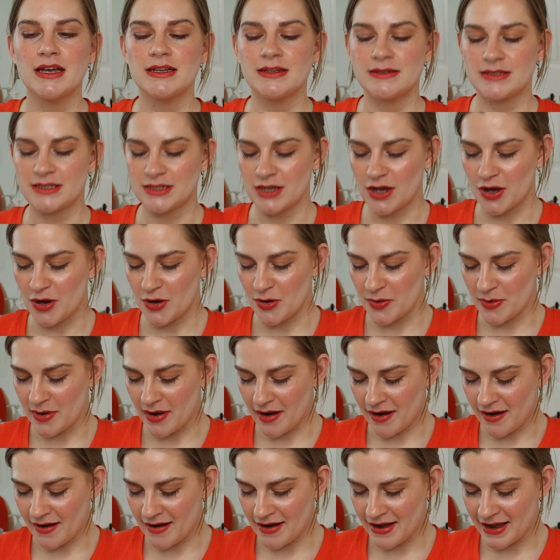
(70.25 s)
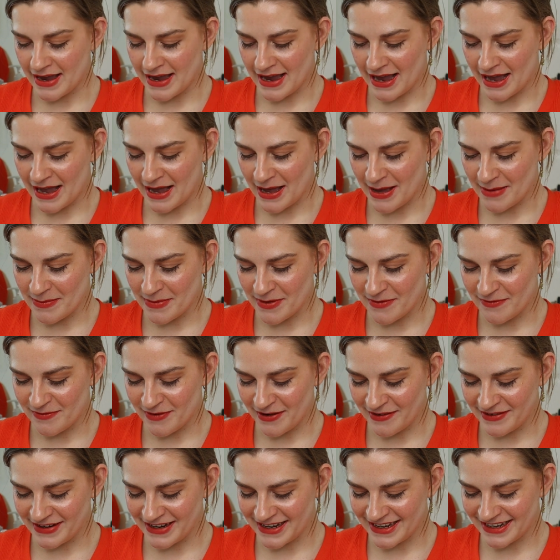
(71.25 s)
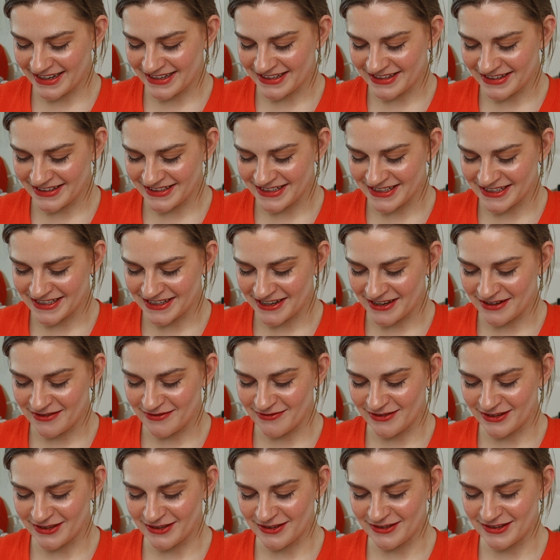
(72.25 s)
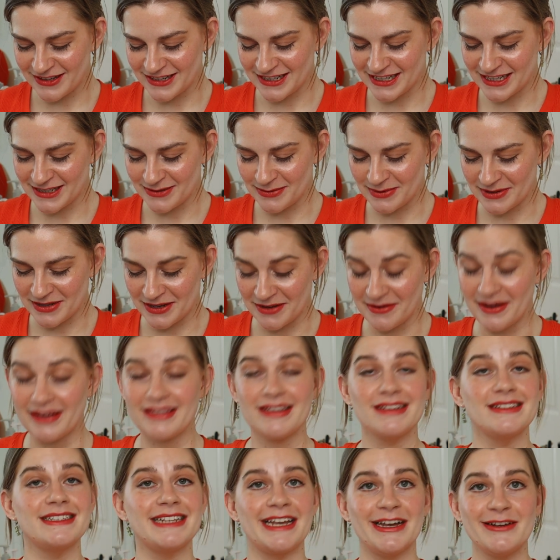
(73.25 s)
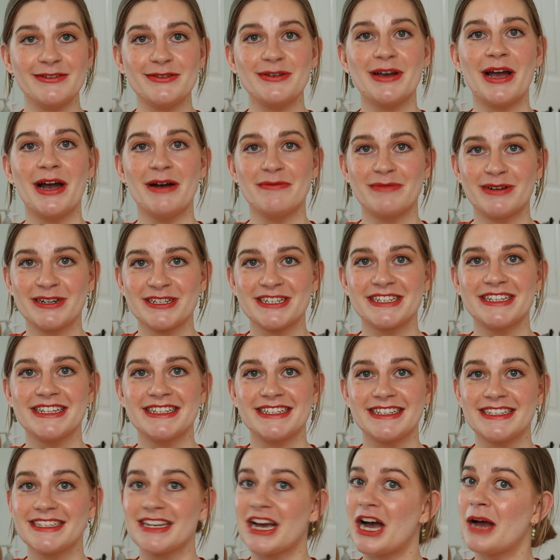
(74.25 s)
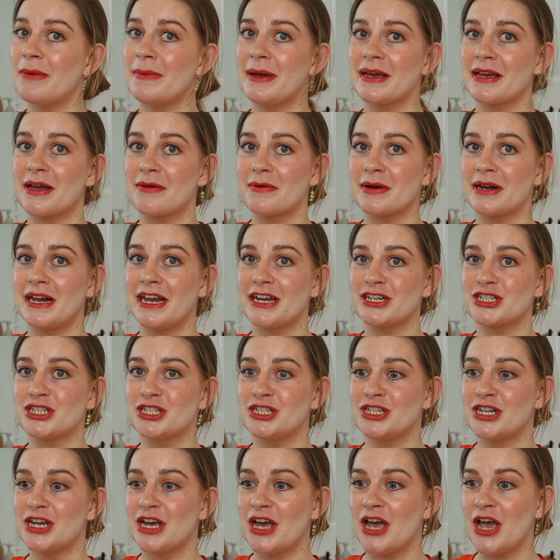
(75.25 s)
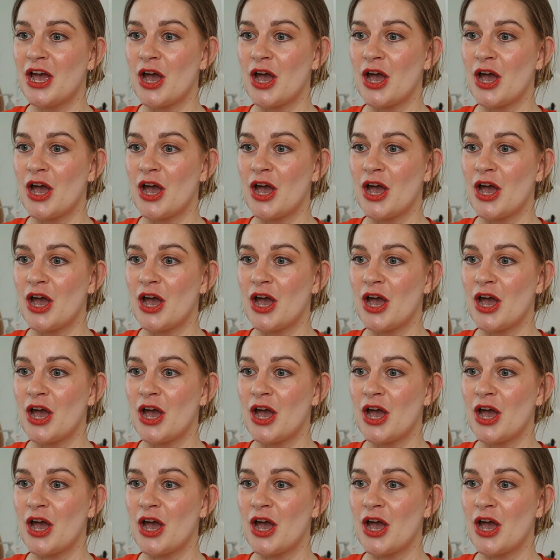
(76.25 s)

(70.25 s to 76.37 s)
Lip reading: So I am very excited to kind of run through this list with you and then tell you how much this entire makeup collection